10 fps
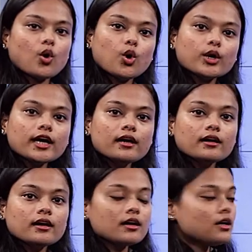Okay?
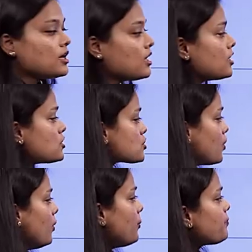
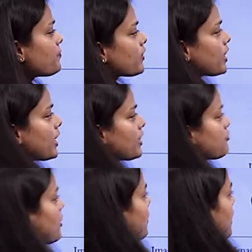So,
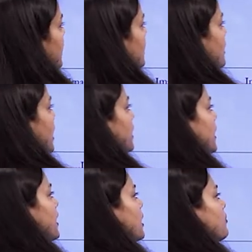if I write
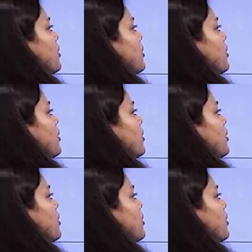again I am